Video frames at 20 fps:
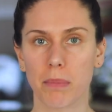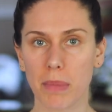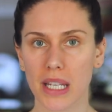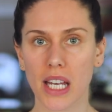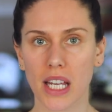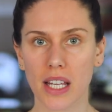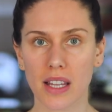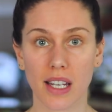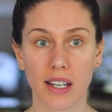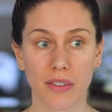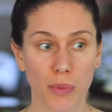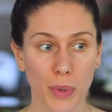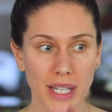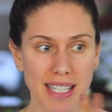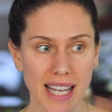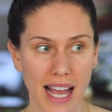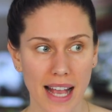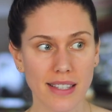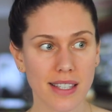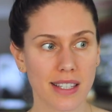meaning that if we
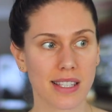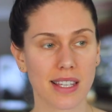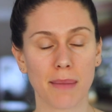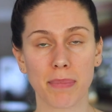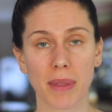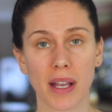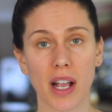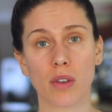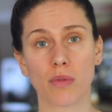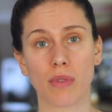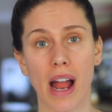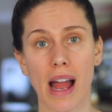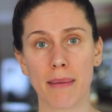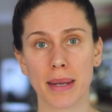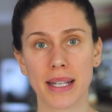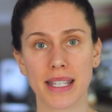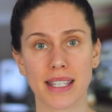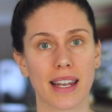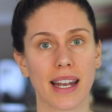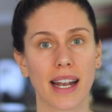test something on
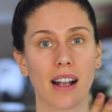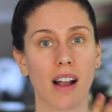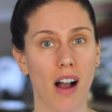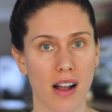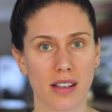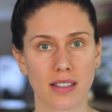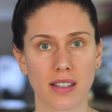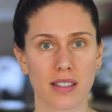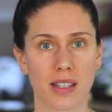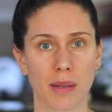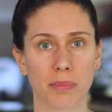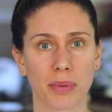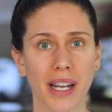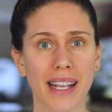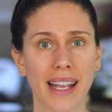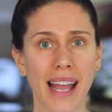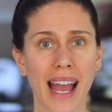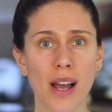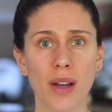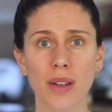rabbits and it causes a
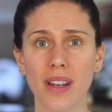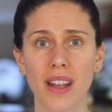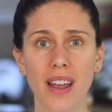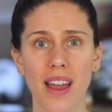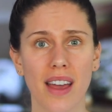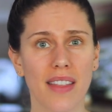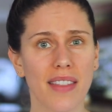breakout,